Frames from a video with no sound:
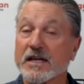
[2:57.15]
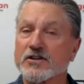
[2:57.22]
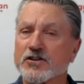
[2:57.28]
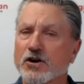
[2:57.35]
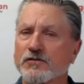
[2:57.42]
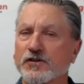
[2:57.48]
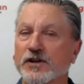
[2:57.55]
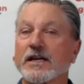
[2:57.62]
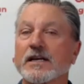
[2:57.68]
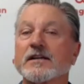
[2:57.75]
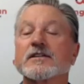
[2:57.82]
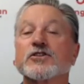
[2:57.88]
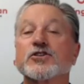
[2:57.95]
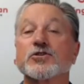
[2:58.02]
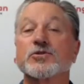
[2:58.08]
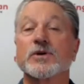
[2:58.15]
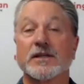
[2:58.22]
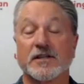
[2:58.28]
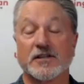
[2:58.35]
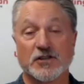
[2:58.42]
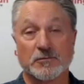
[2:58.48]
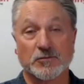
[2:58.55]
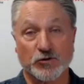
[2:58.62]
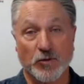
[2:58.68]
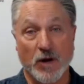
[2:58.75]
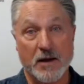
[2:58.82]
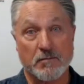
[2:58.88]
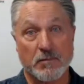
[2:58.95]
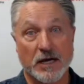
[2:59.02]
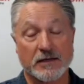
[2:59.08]
And don't forget to hit the
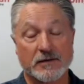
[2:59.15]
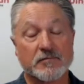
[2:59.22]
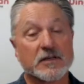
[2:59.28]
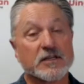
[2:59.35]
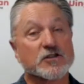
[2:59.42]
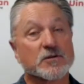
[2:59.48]
subscribe button.